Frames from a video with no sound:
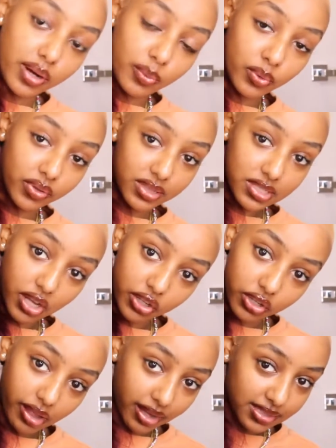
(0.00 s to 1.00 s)
I wore this color
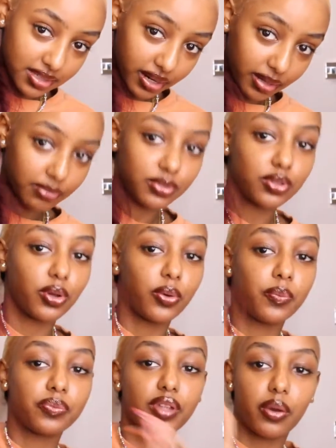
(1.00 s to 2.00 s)
last time, so
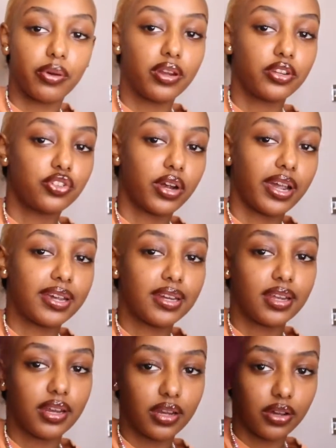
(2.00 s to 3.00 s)
I wanted to try it
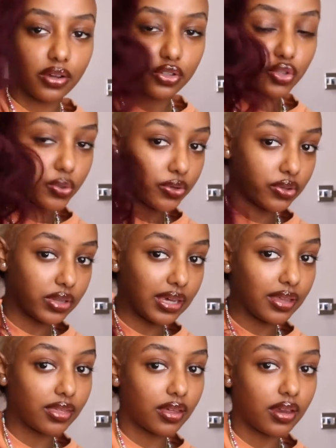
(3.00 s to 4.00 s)
in a shorter
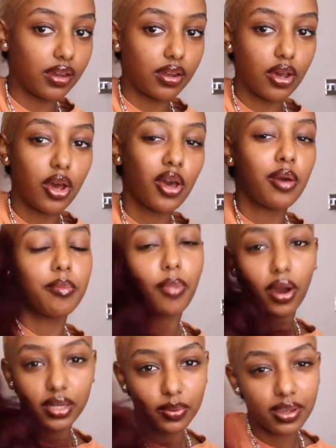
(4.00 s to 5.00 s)
length and
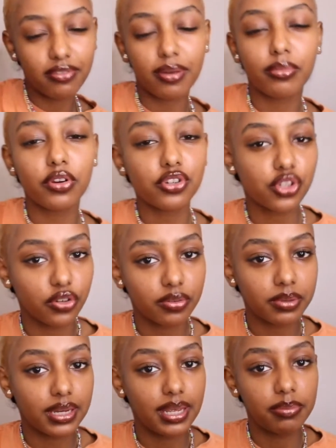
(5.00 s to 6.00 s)
body wave. I'm not sure if I'm
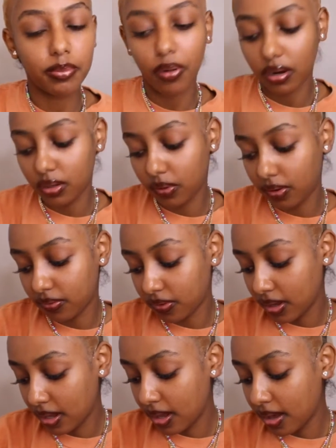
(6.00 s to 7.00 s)
going to keep it body wave.
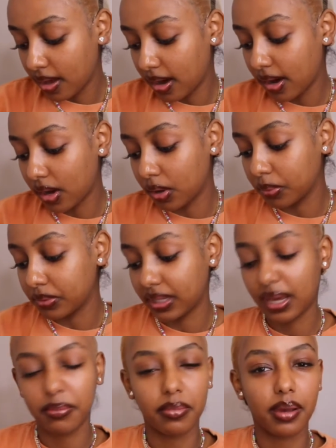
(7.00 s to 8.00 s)

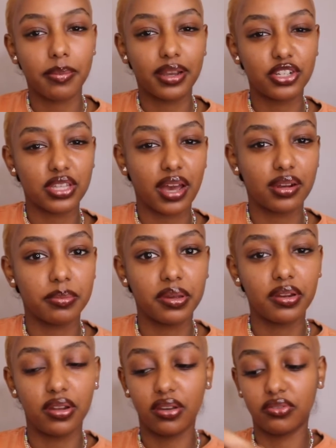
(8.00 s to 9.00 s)
I might just add a
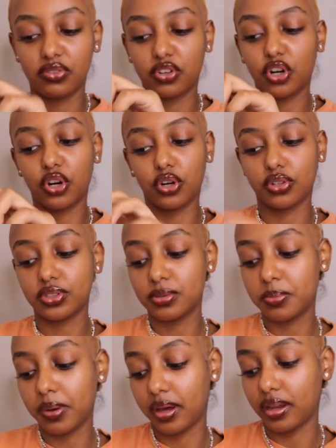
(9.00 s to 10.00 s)
bit of curls,
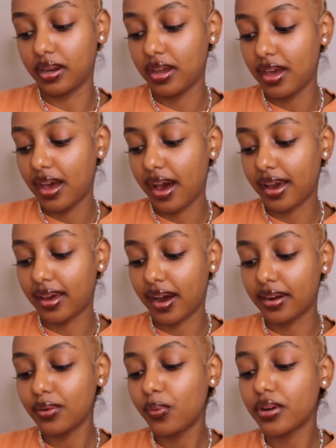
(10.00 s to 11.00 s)
but I
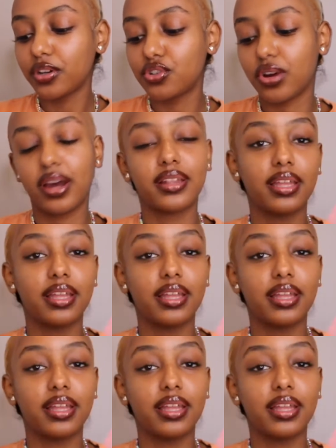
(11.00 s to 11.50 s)
kind of want to try